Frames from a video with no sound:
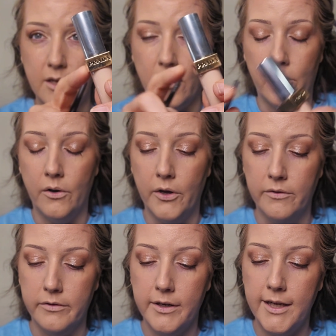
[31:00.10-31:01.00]
all
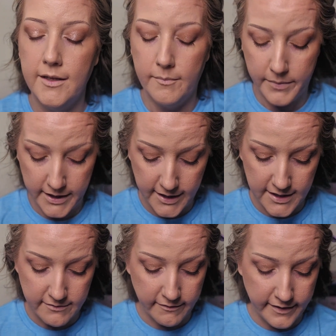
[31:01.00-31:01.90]
over it, but it
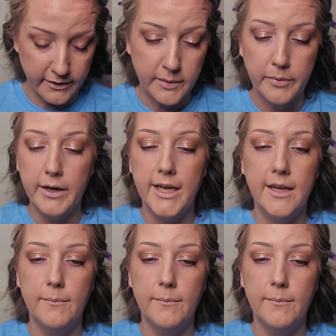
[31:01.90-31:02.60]
is very pretty.